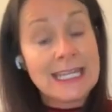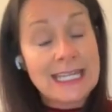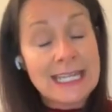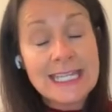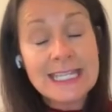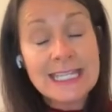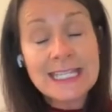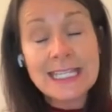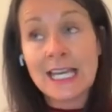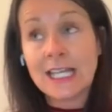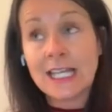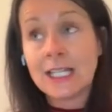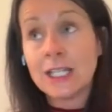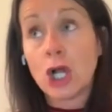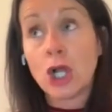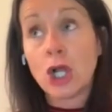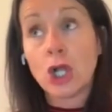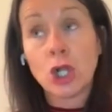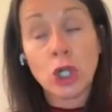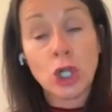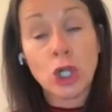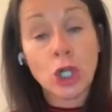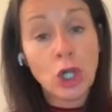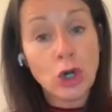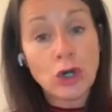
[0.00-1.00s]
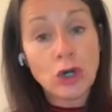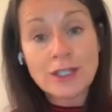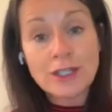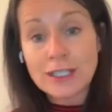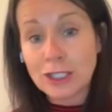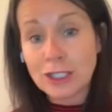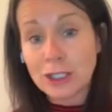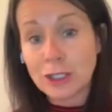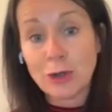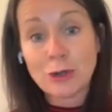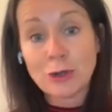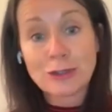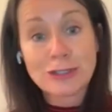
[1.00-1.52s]
eating lots
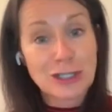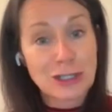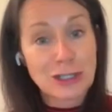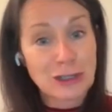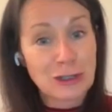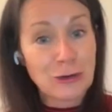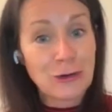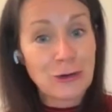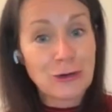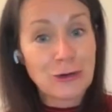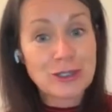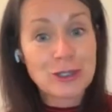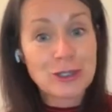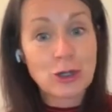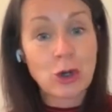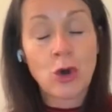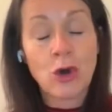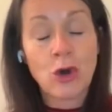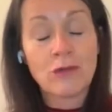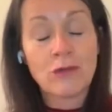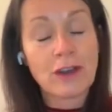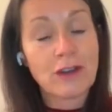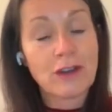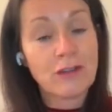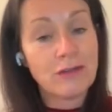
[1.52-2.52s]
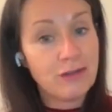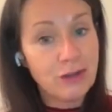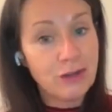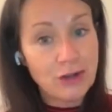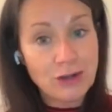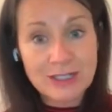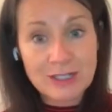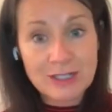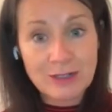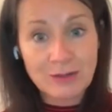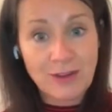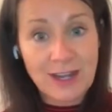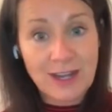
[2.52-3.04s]
and lots and lots of
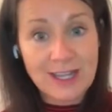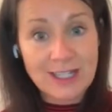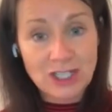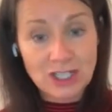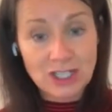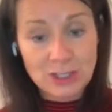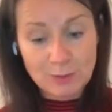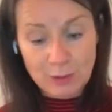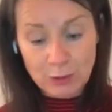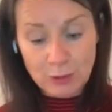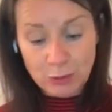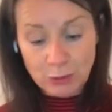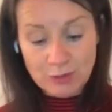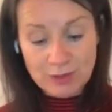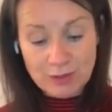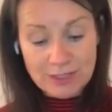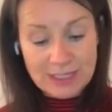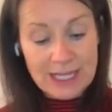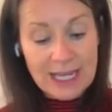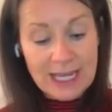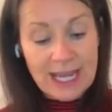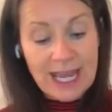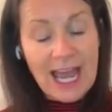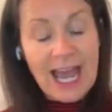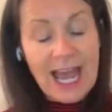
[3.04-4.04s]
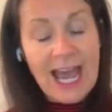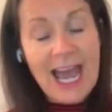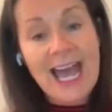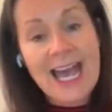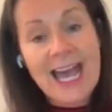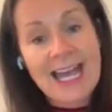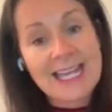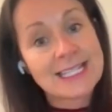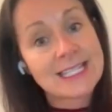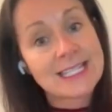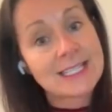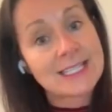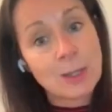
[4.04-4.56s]
fruits and vegetables,
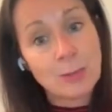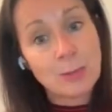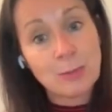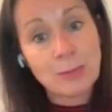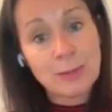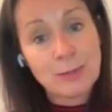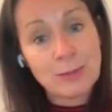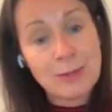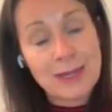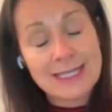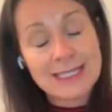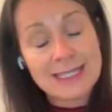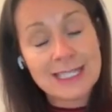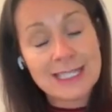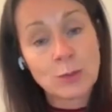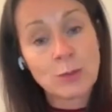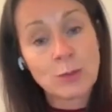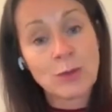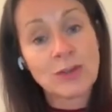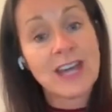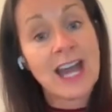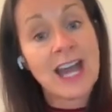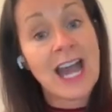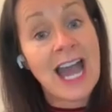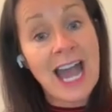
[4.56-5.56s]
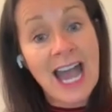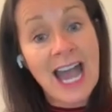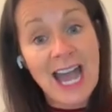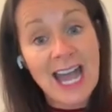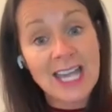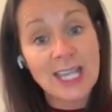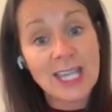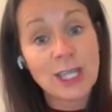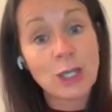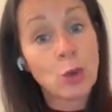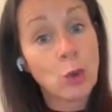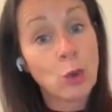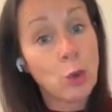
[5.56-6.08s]
and supplementing with a
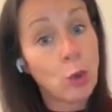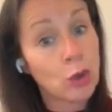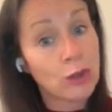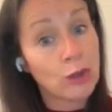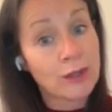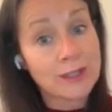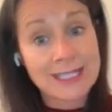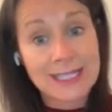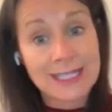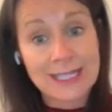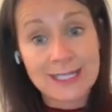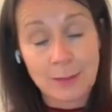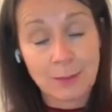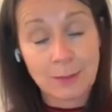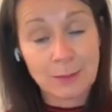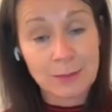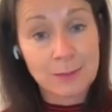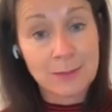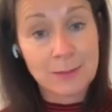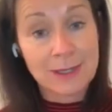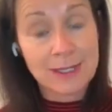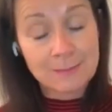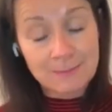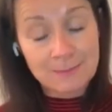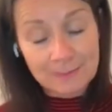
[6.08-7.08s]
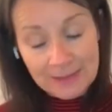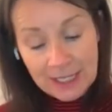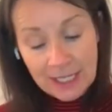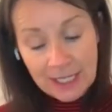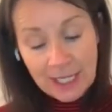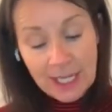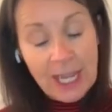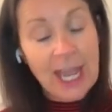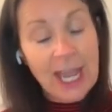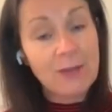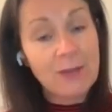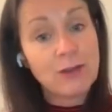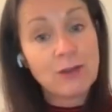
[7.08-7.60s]
high quality supplement.
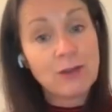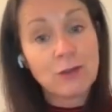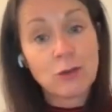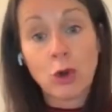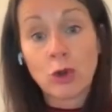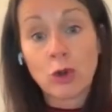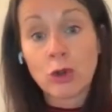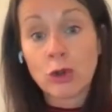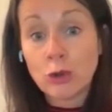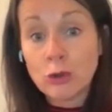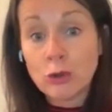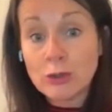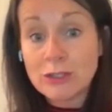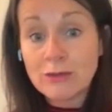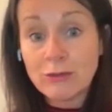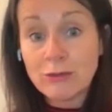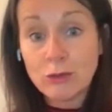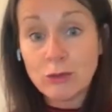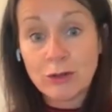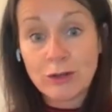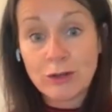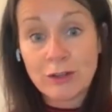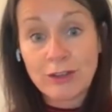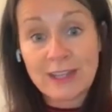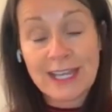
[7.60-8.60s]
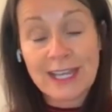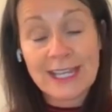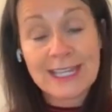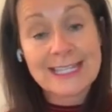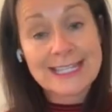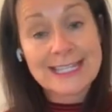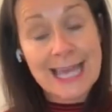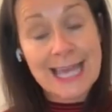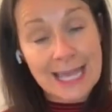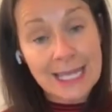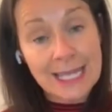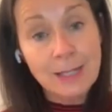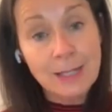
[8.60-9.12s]
If you've got those four
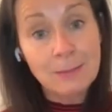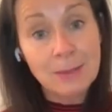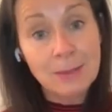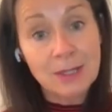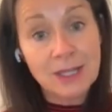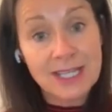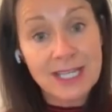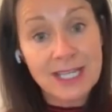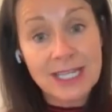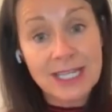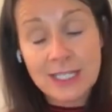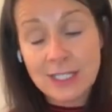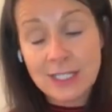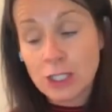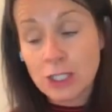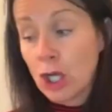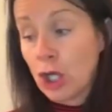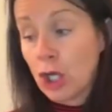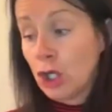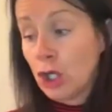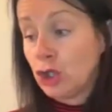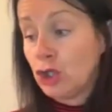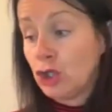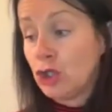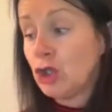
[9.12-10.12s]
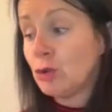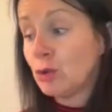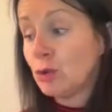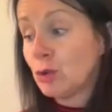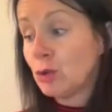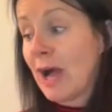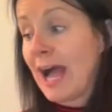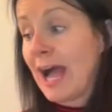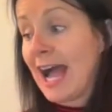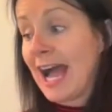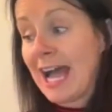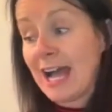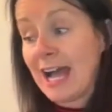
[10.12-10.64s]
things in place, you
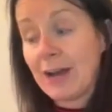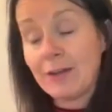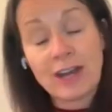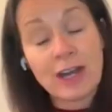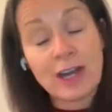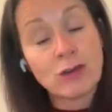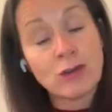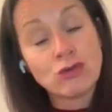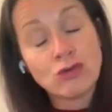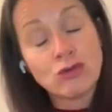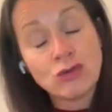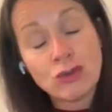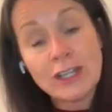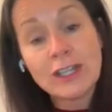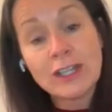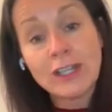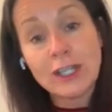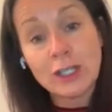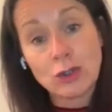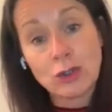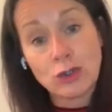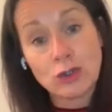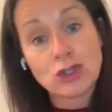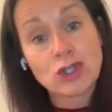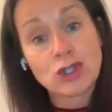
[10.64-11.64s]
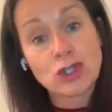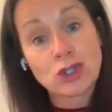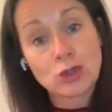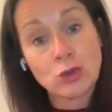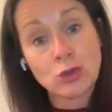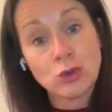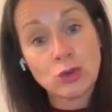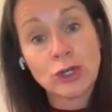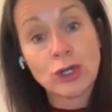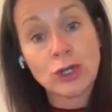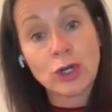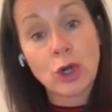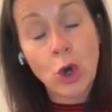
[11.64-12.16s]
will have a really good
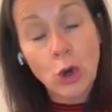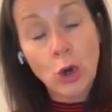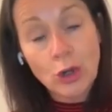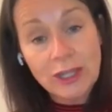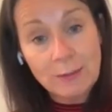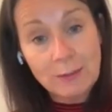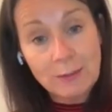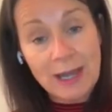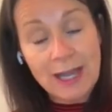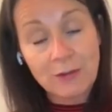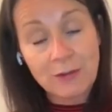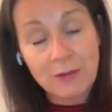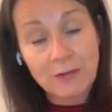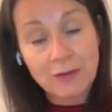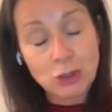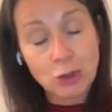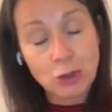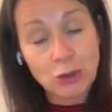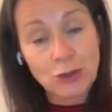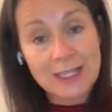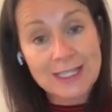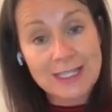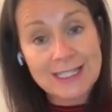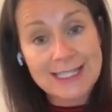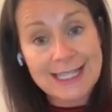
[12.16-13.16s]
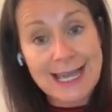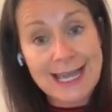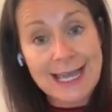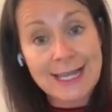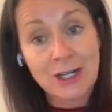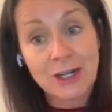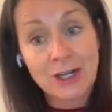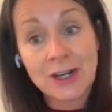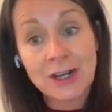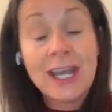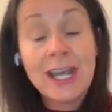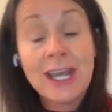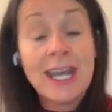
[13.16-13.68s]
score on the biophotonic
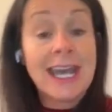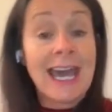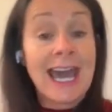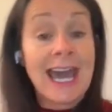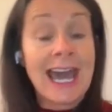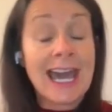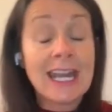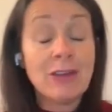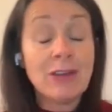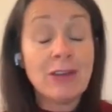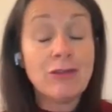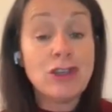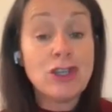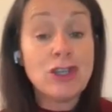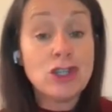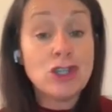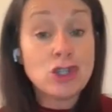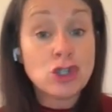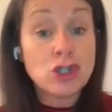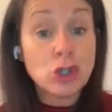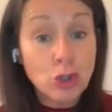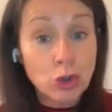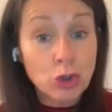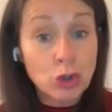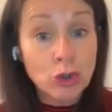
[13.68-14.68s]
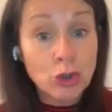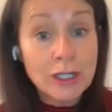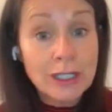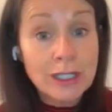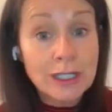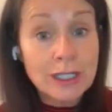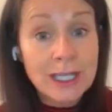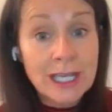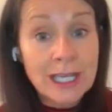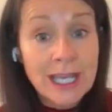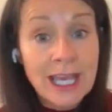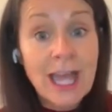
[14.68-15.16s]
scanner. And if you don't,